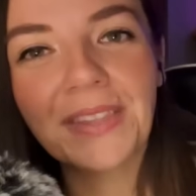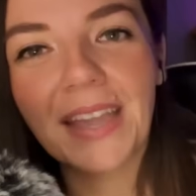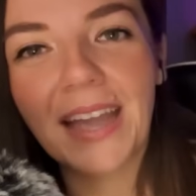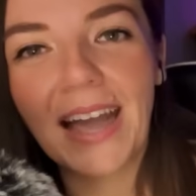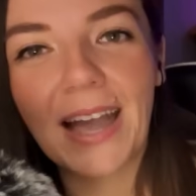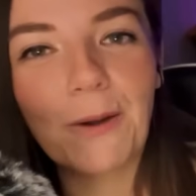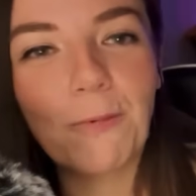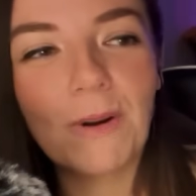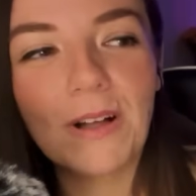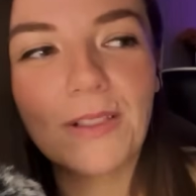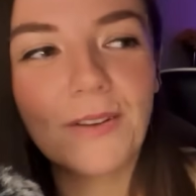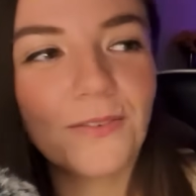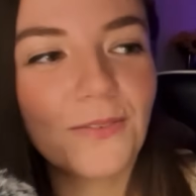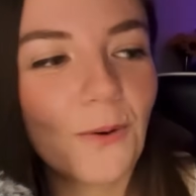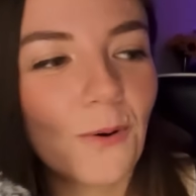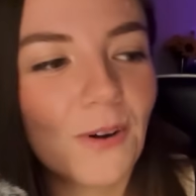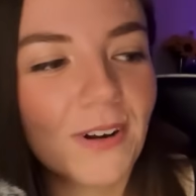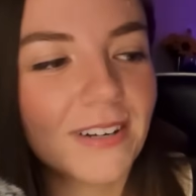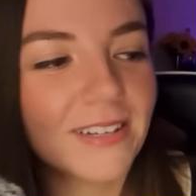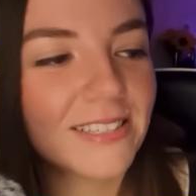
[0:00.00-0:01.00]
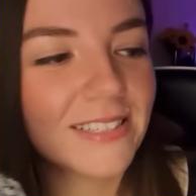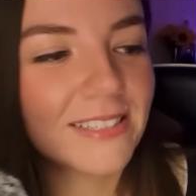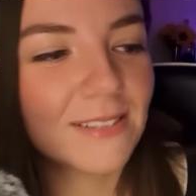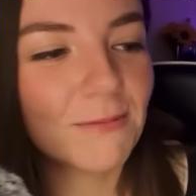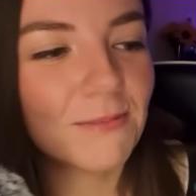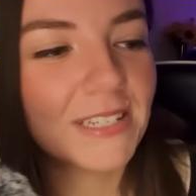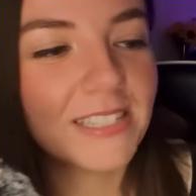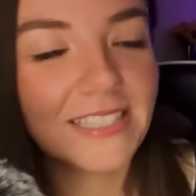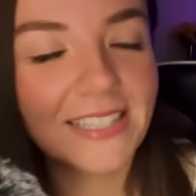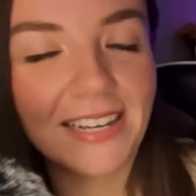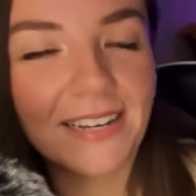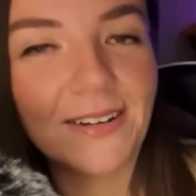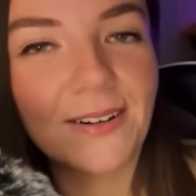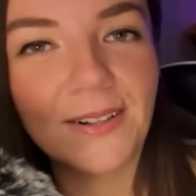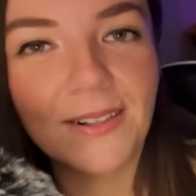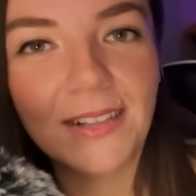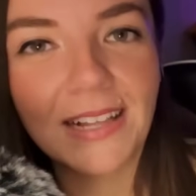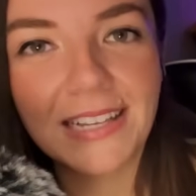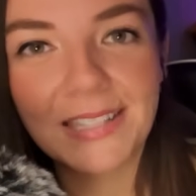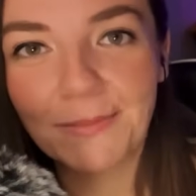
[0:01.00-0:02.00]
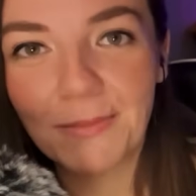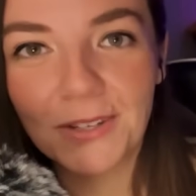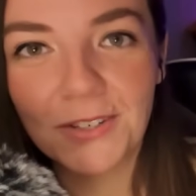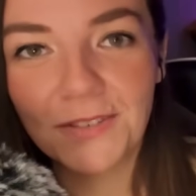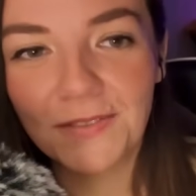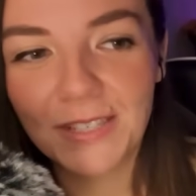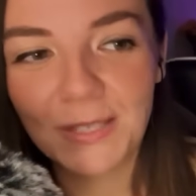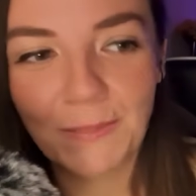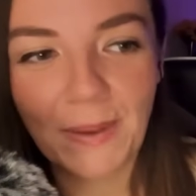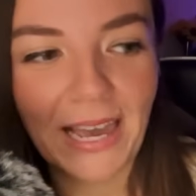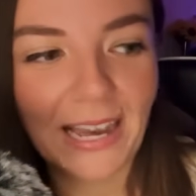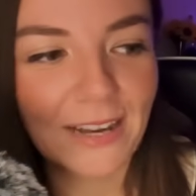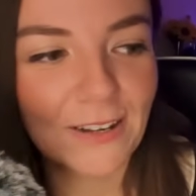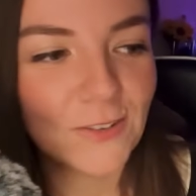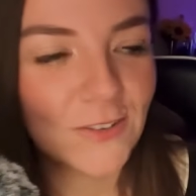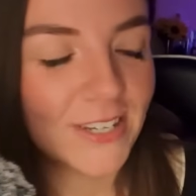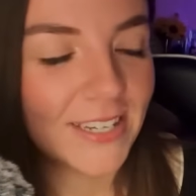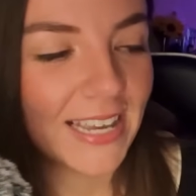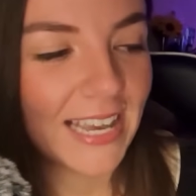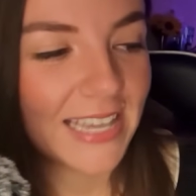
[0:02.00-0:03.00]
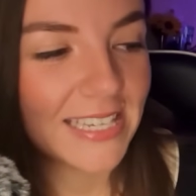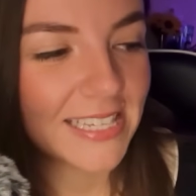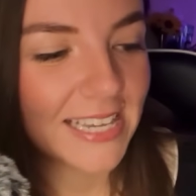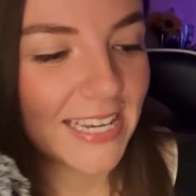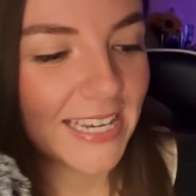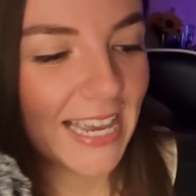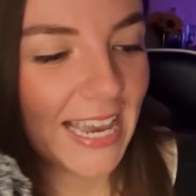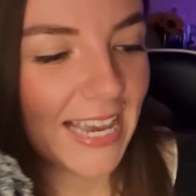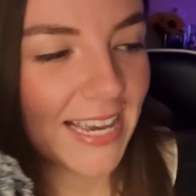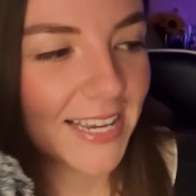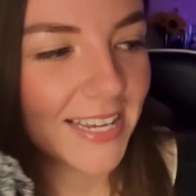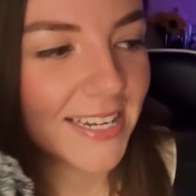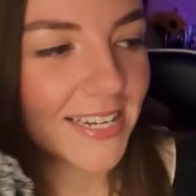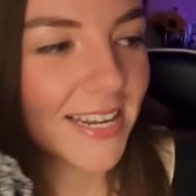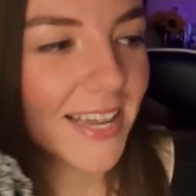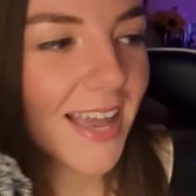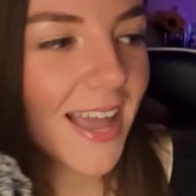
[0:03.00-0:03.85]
I will, of course, recycle as much of this packaging as I can.